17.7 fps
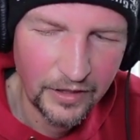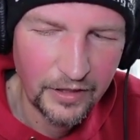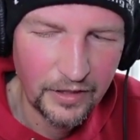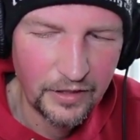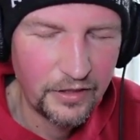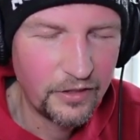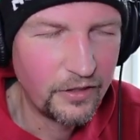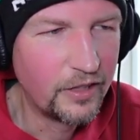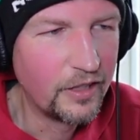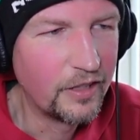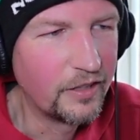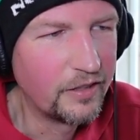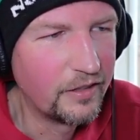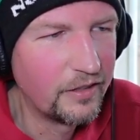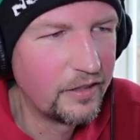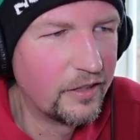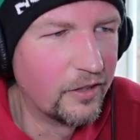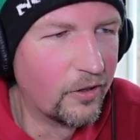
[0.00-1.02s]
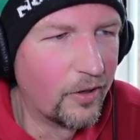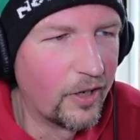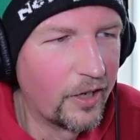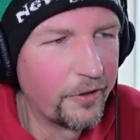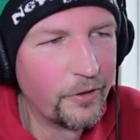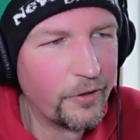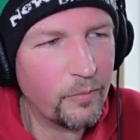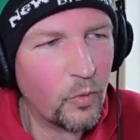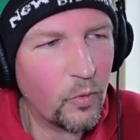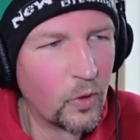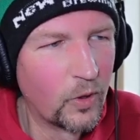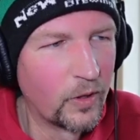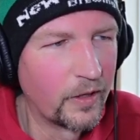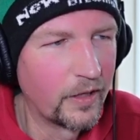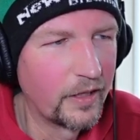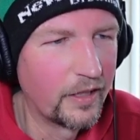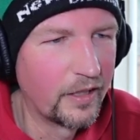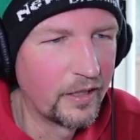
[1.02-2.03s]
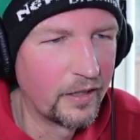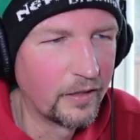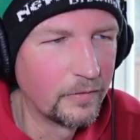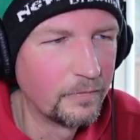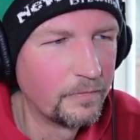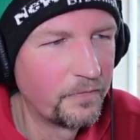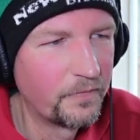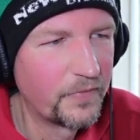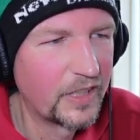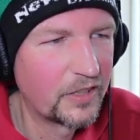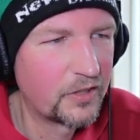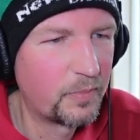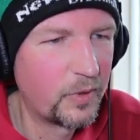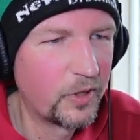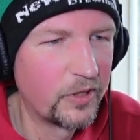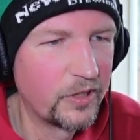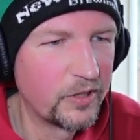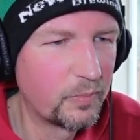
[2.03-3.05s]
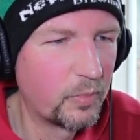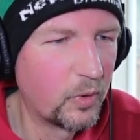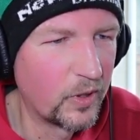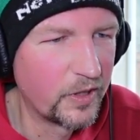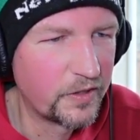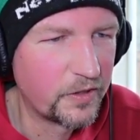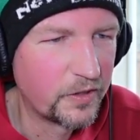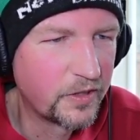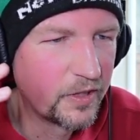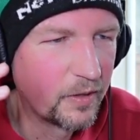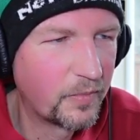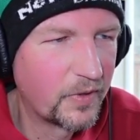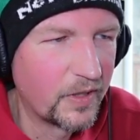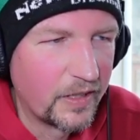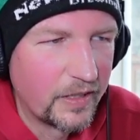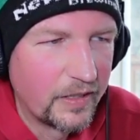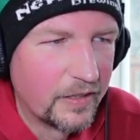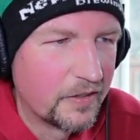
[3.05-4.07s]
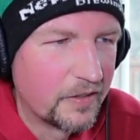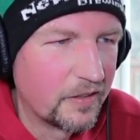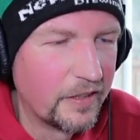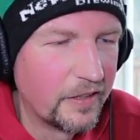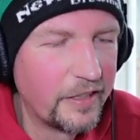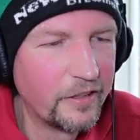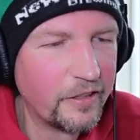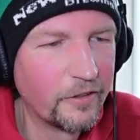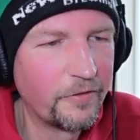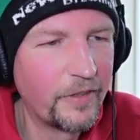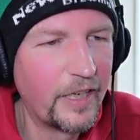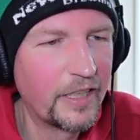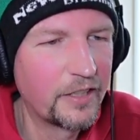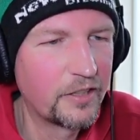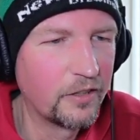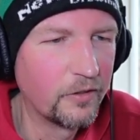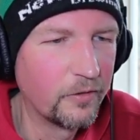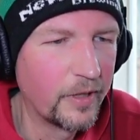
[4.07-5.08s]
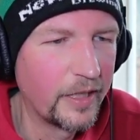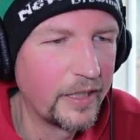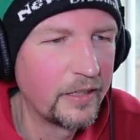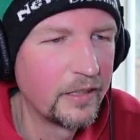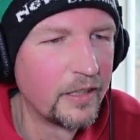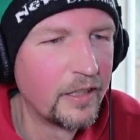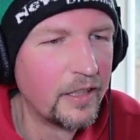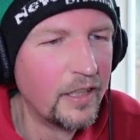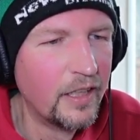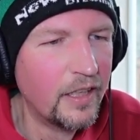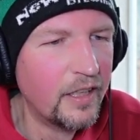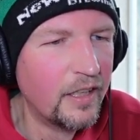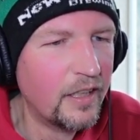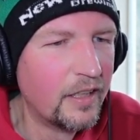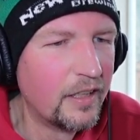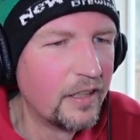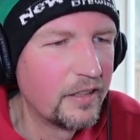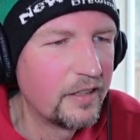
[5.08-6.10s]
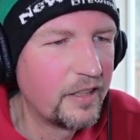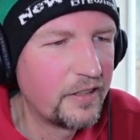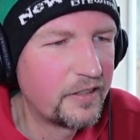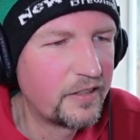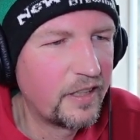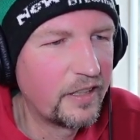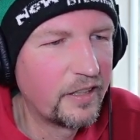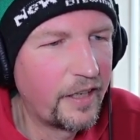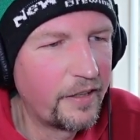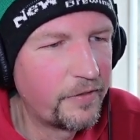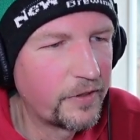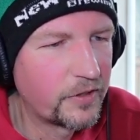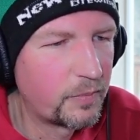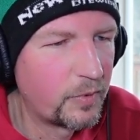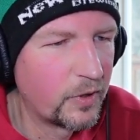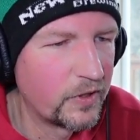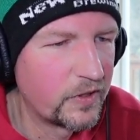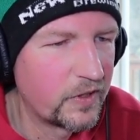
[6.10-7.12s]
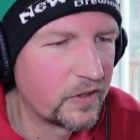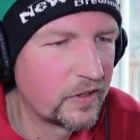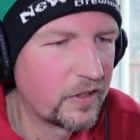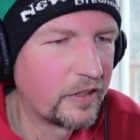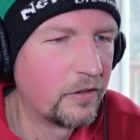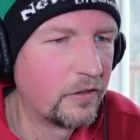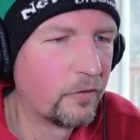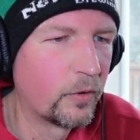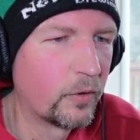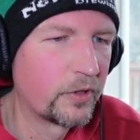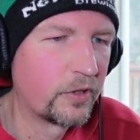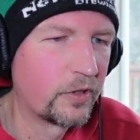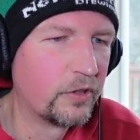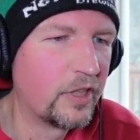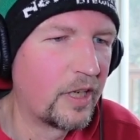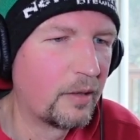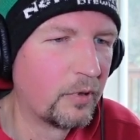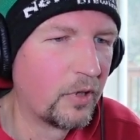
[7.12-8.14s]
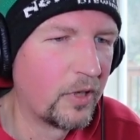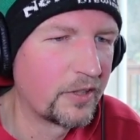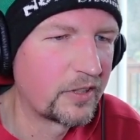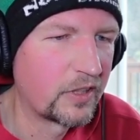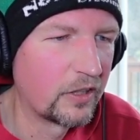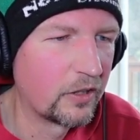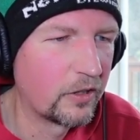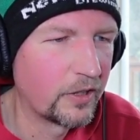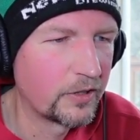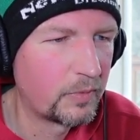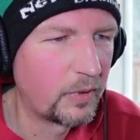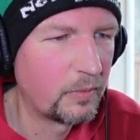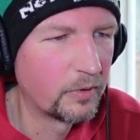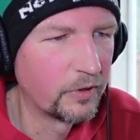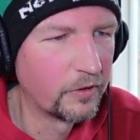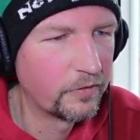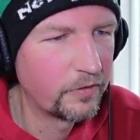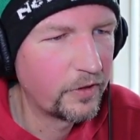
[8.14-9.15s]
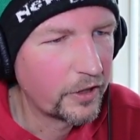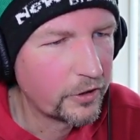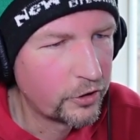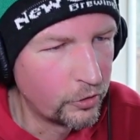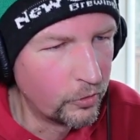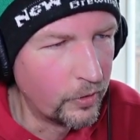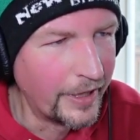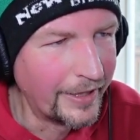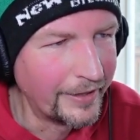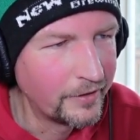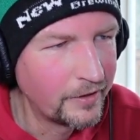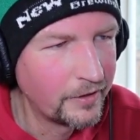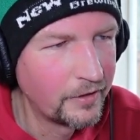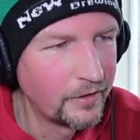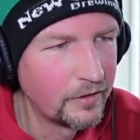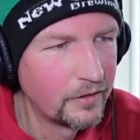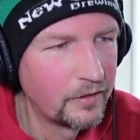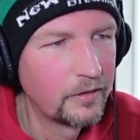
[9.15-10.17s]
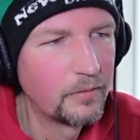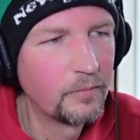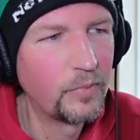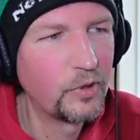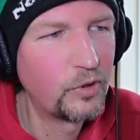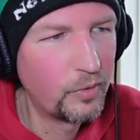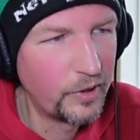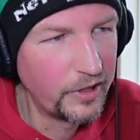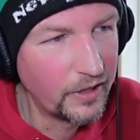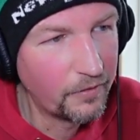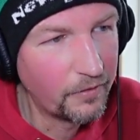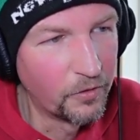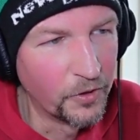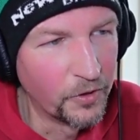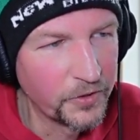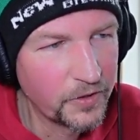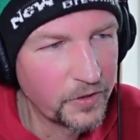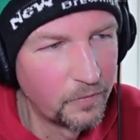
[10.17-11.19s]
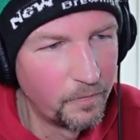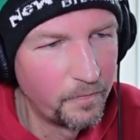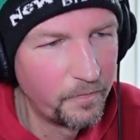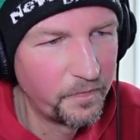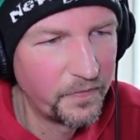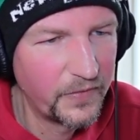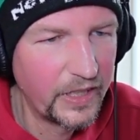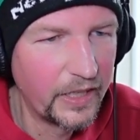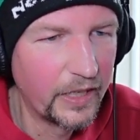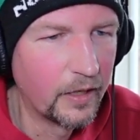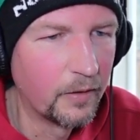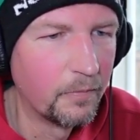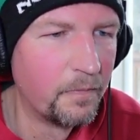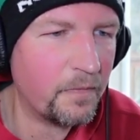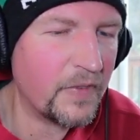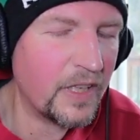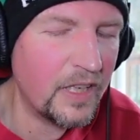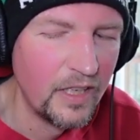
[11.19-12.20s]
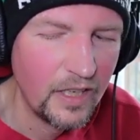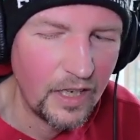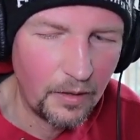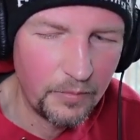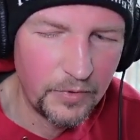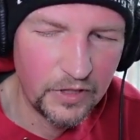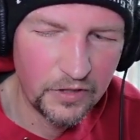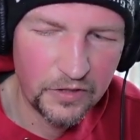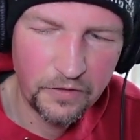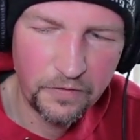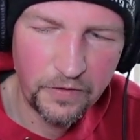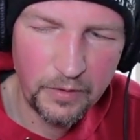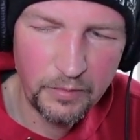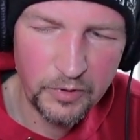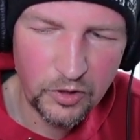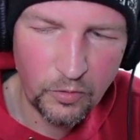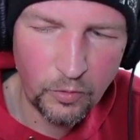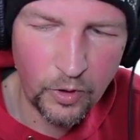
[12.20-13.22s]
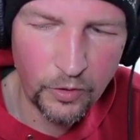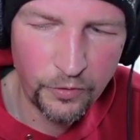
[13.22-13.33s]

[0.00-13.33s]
get 100 more experience points or something in this linear fashion, right? They say life experiences like divorce or job loss can cause people to fluctuate between levels. Yeah. I mean, there's a famous quote